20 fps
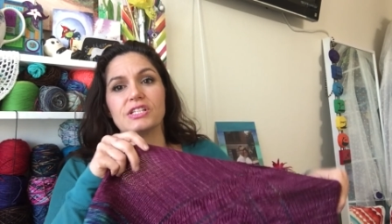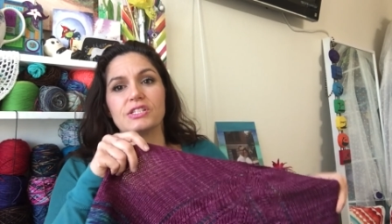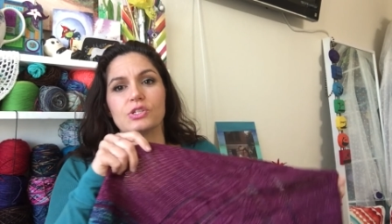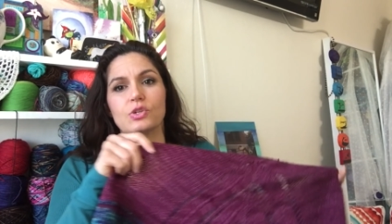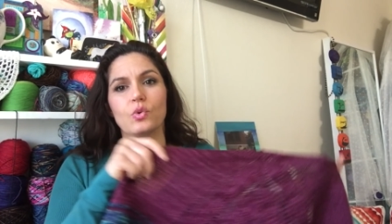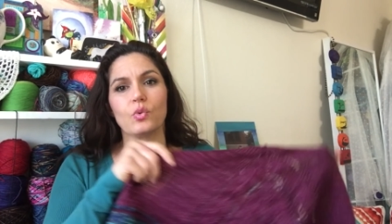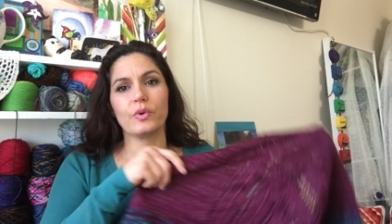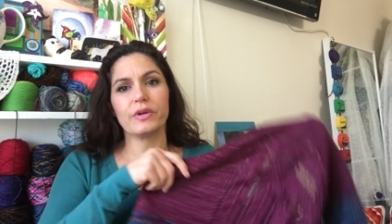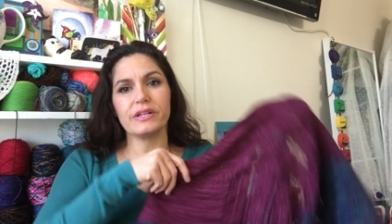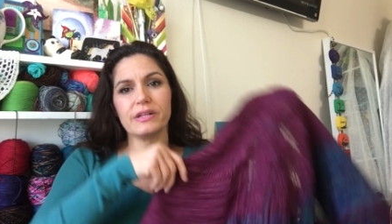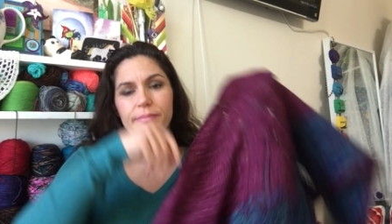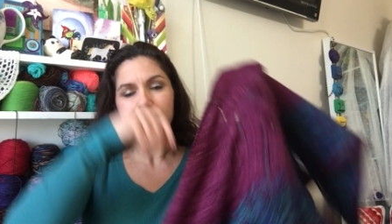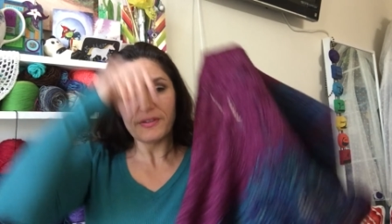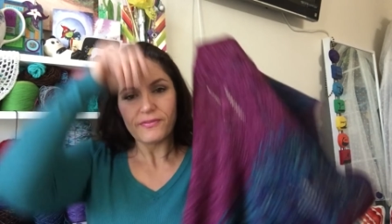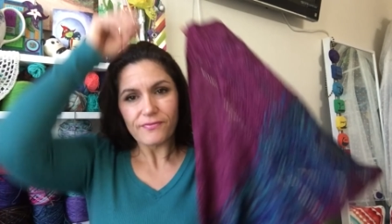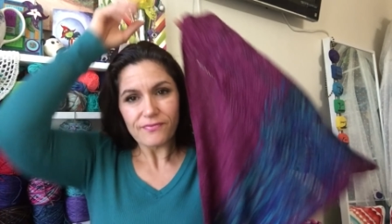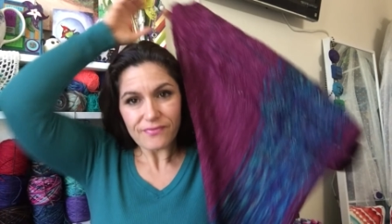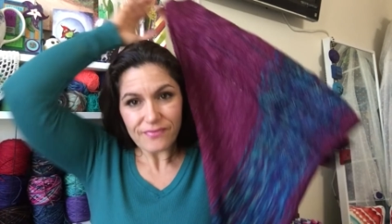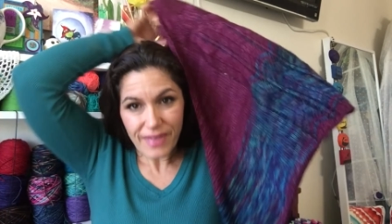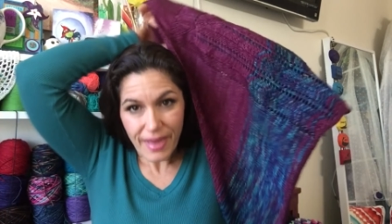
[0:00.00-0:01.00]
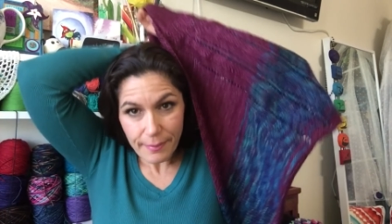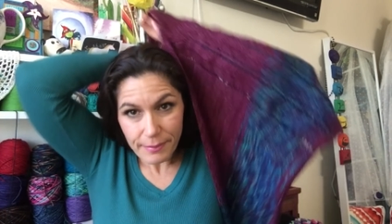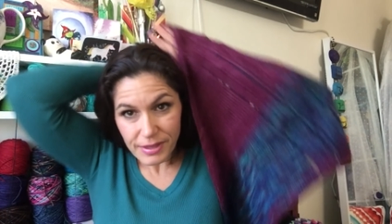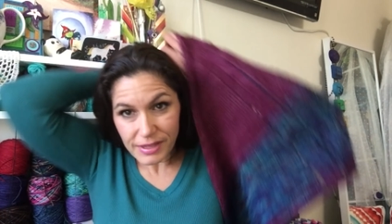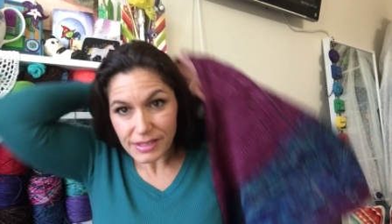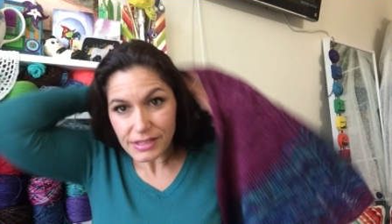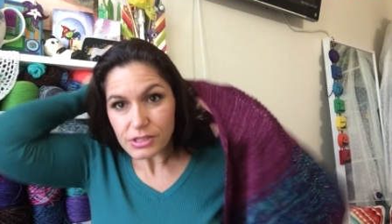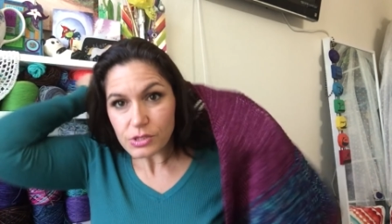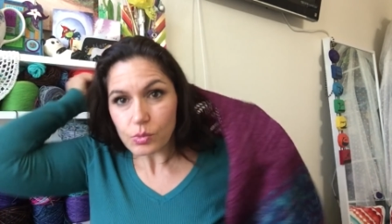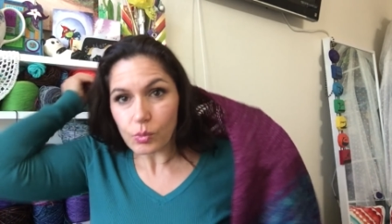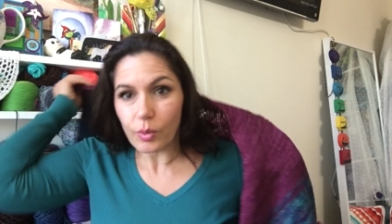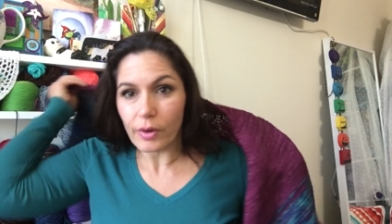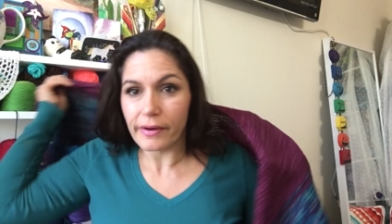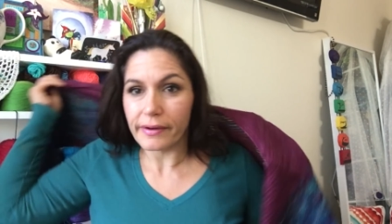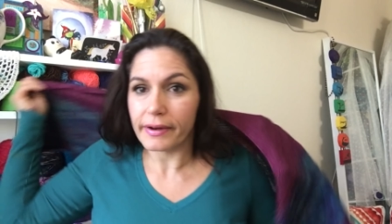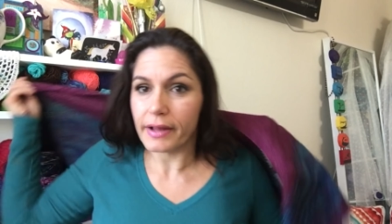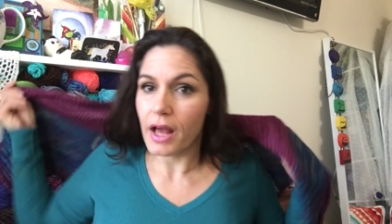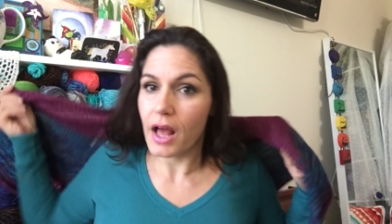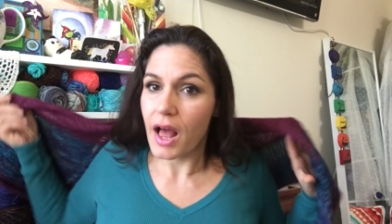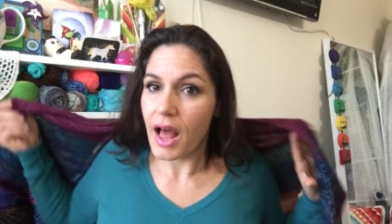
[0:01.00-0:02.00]
It's going to be fabulous
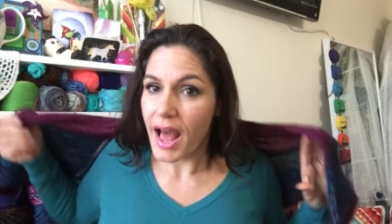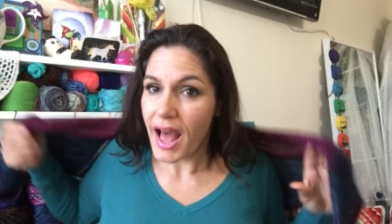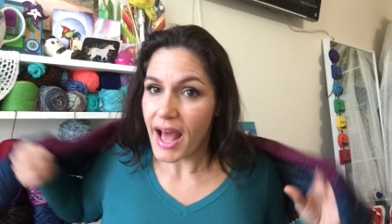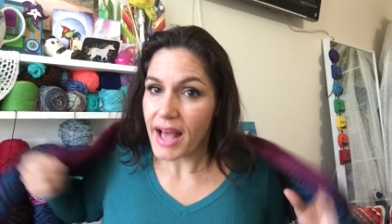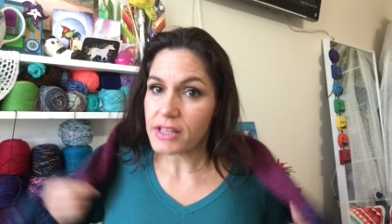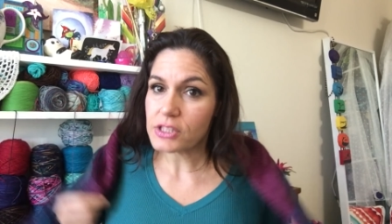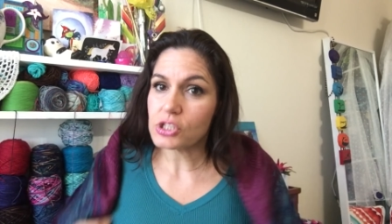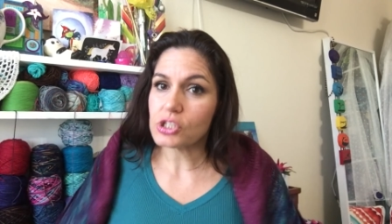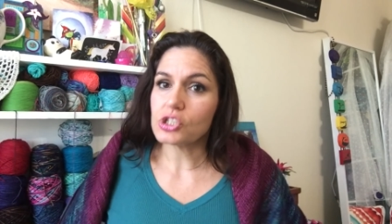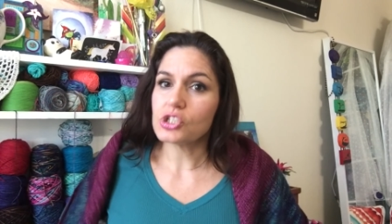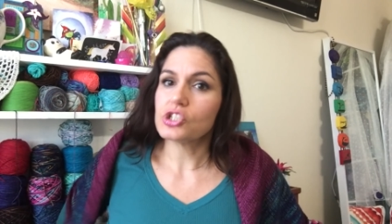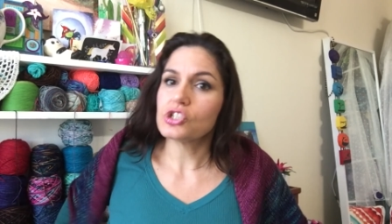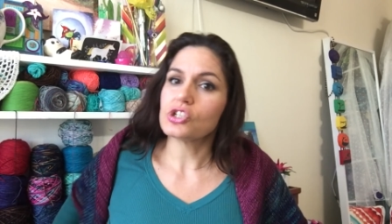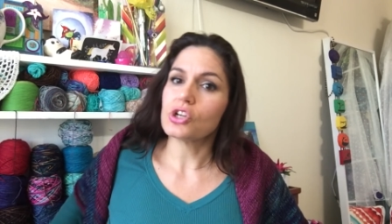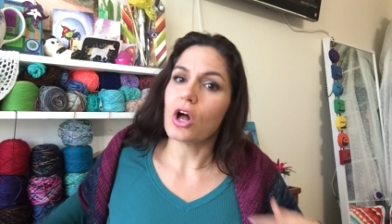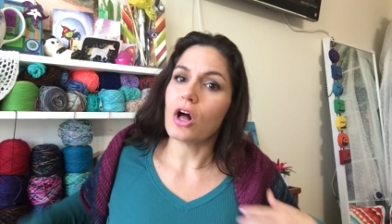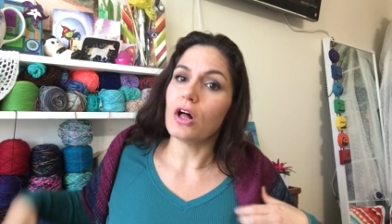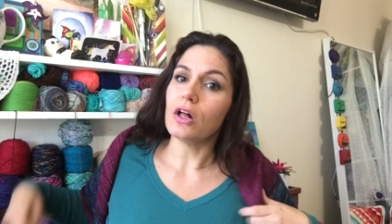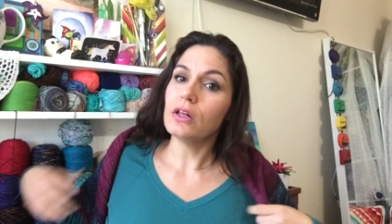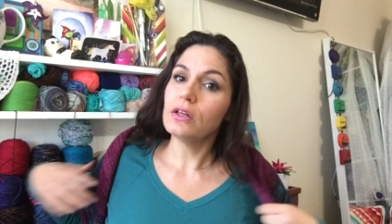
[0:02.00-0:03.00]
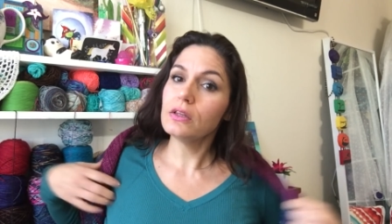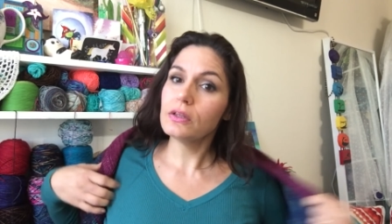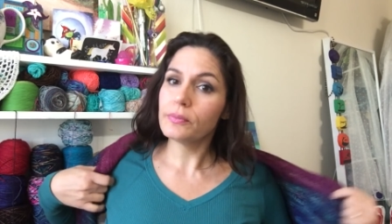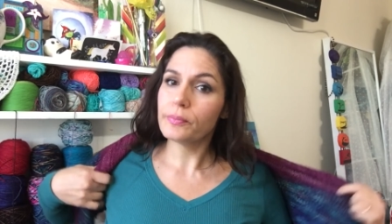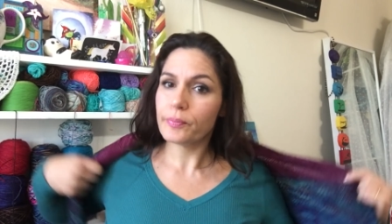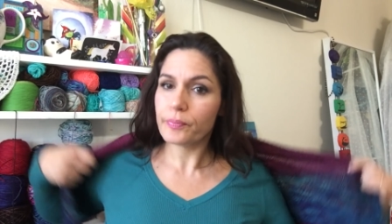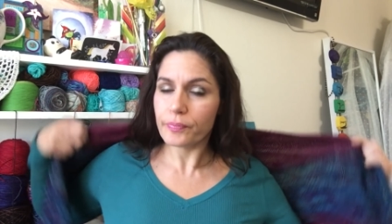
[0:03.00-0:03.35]
worn as a shawl